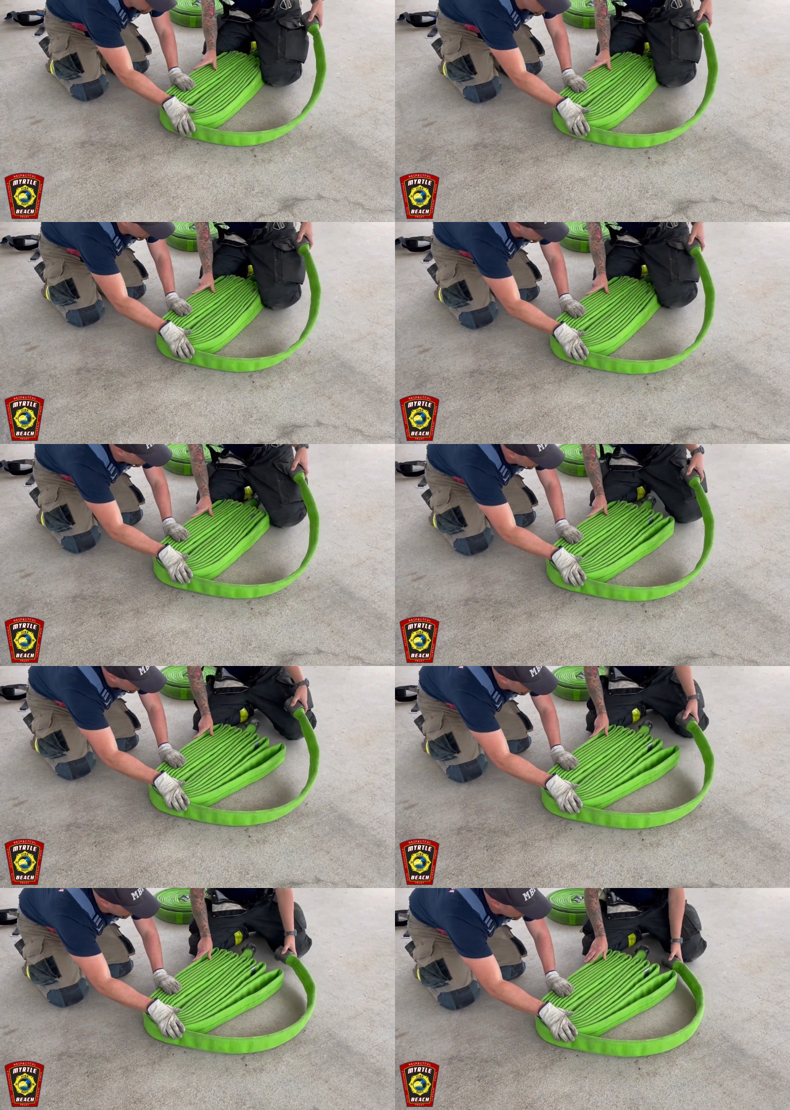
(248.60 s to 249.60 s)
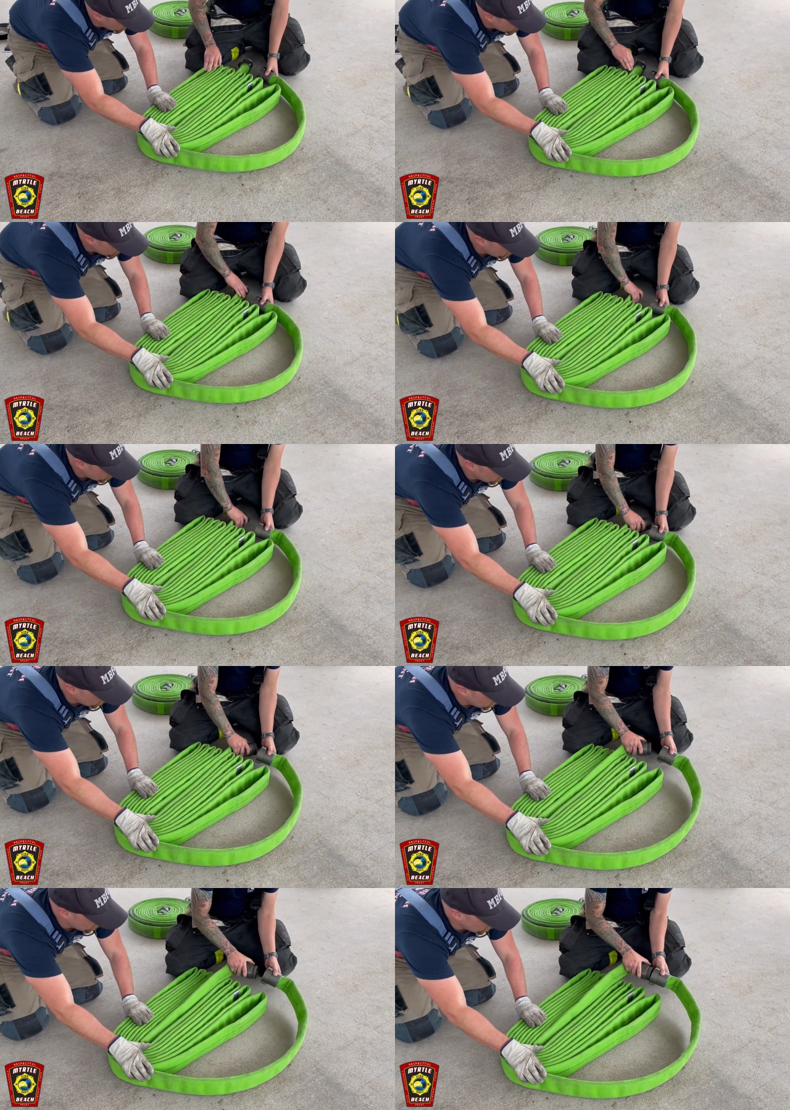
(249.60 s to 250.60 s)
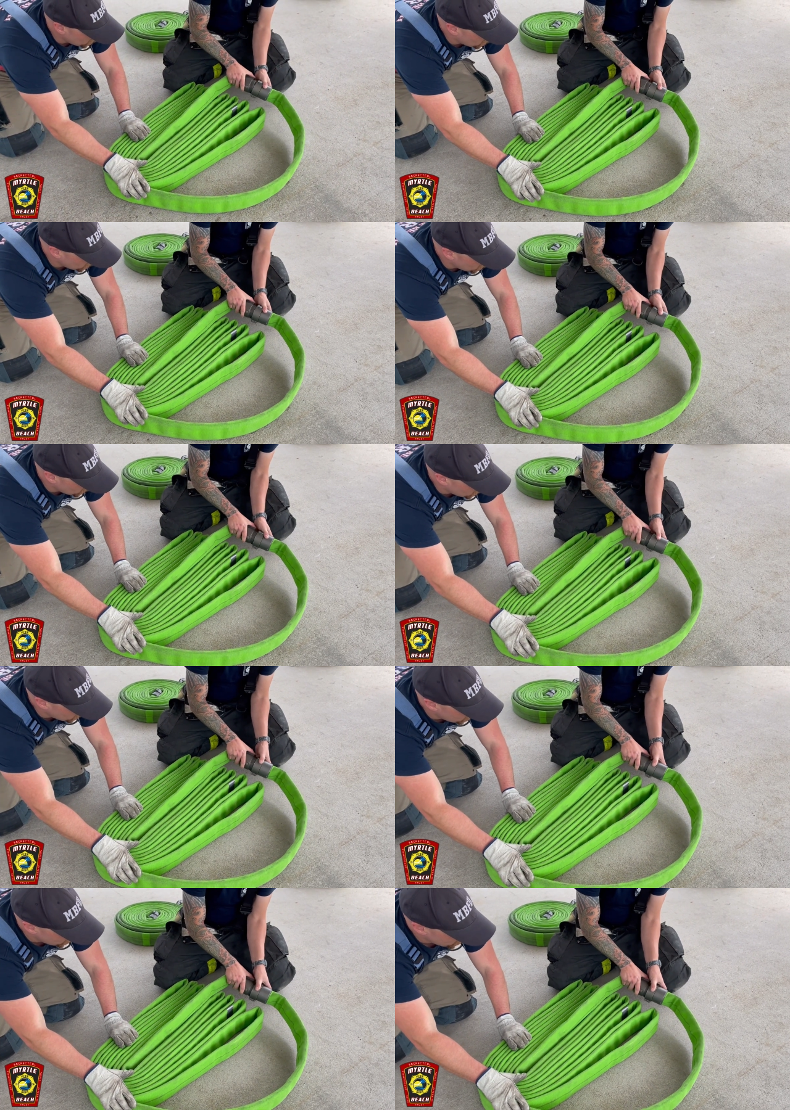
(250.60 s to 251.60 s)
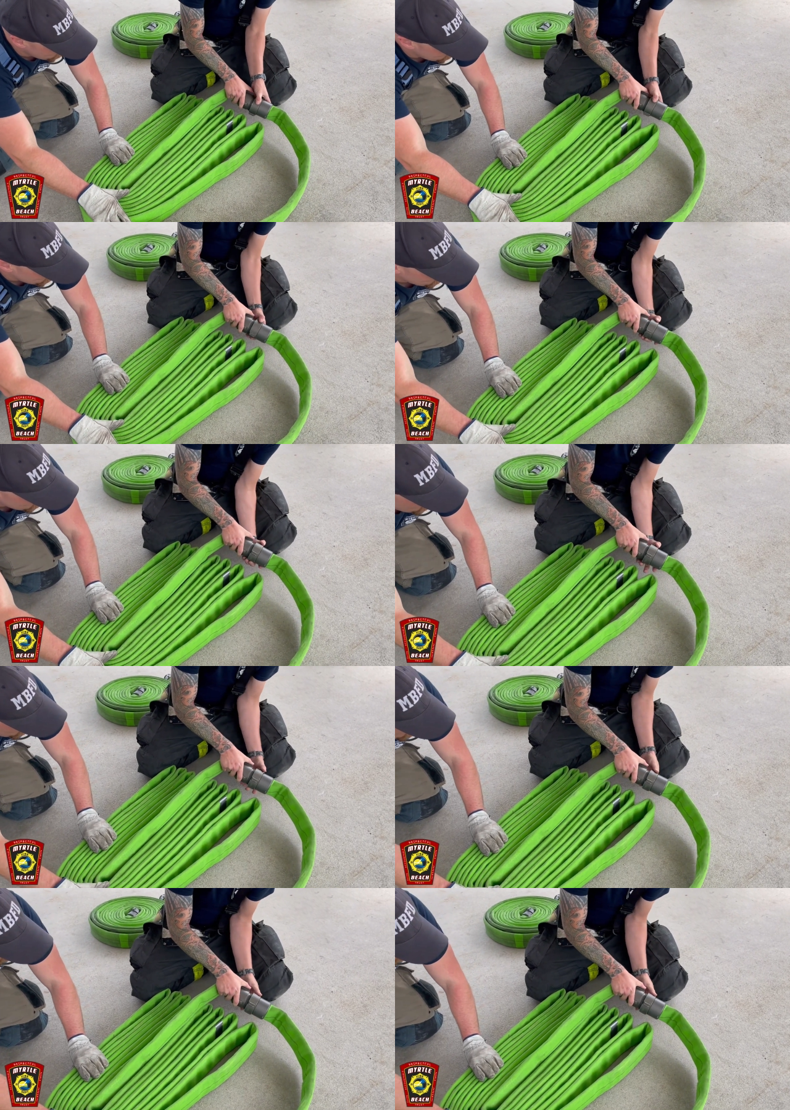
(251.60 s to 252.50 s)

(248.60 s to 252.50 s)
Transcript: No face is visible, so there are no lips to read.